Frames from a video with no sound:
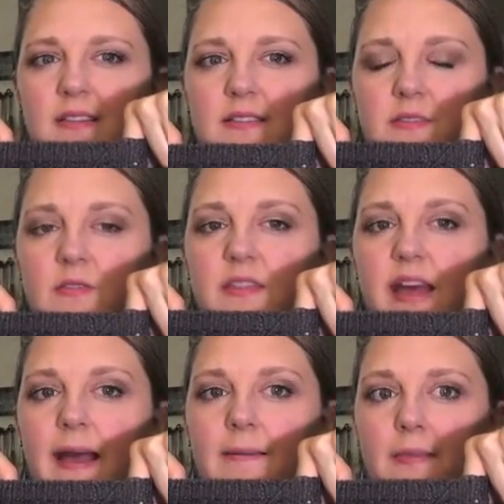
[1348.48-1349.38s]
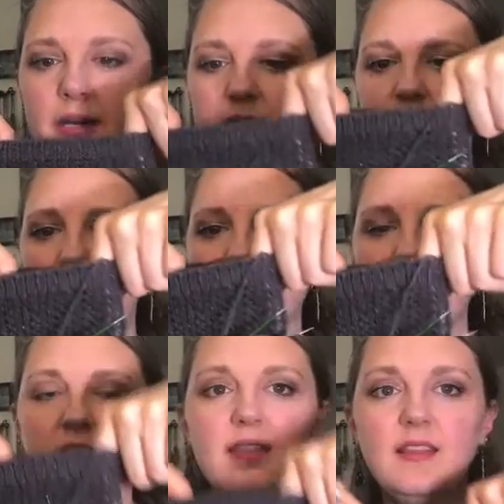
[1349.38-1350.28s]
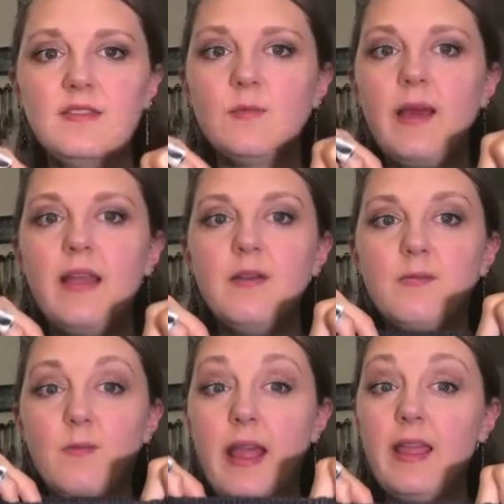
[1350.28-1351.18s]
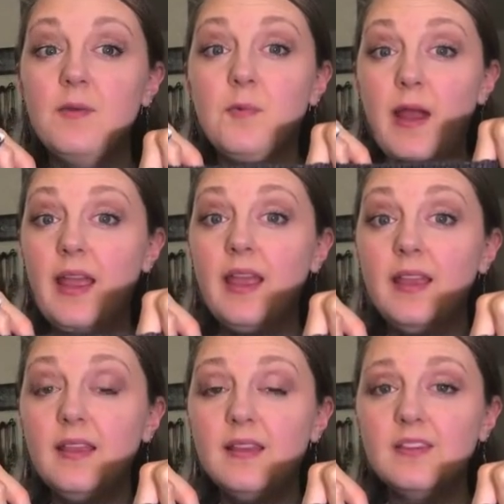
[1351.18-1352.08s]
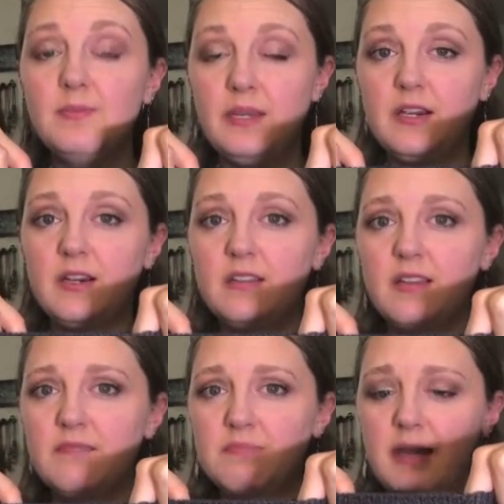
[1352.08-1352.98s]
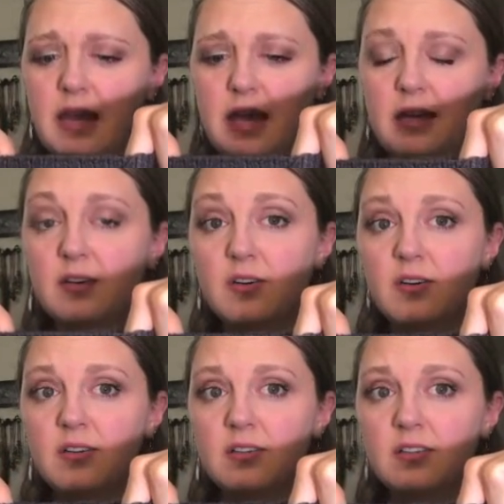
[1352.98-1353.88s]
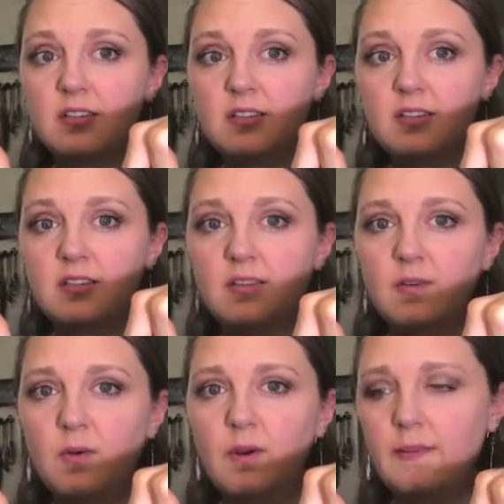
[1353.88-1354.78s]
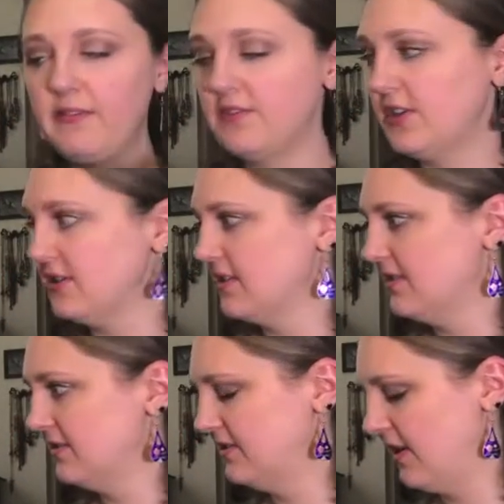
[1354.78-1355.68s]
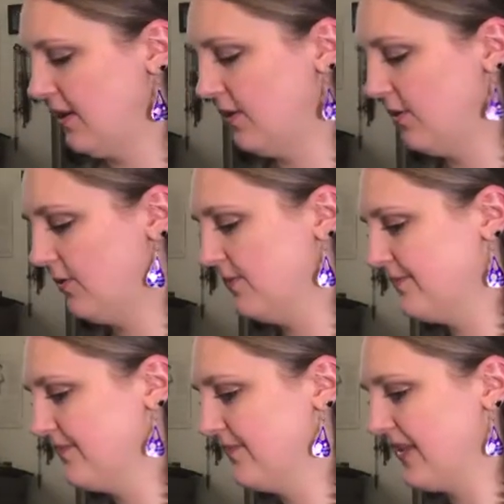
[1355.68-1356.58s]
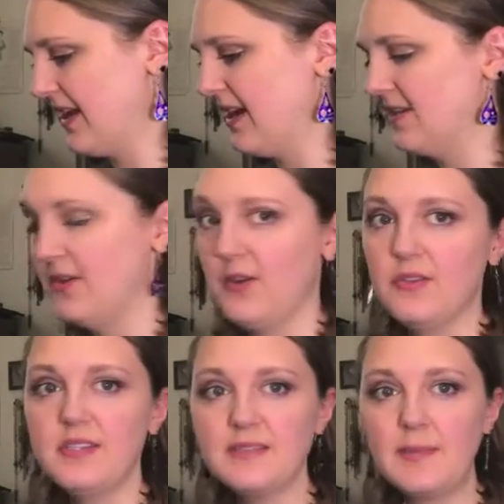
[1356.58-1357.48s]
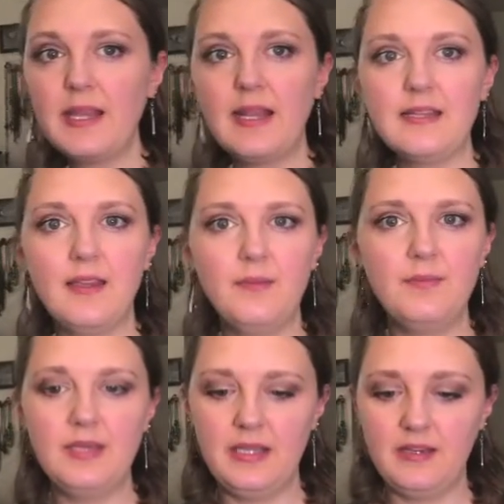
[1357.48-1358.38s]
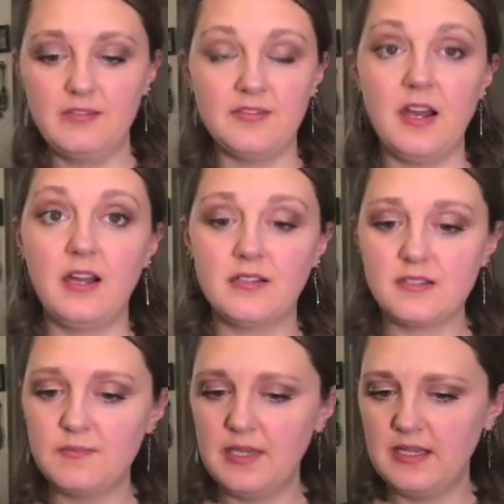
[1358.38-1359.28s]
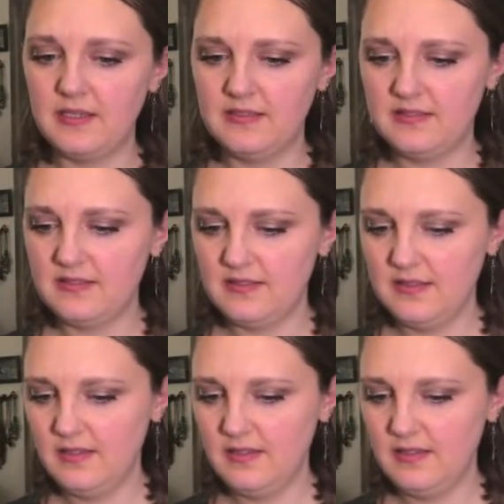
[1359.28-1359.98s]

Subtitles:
to that much, which that's way, way, way bigger than my ankle or my foot. So I don't know, these might end up being frogged because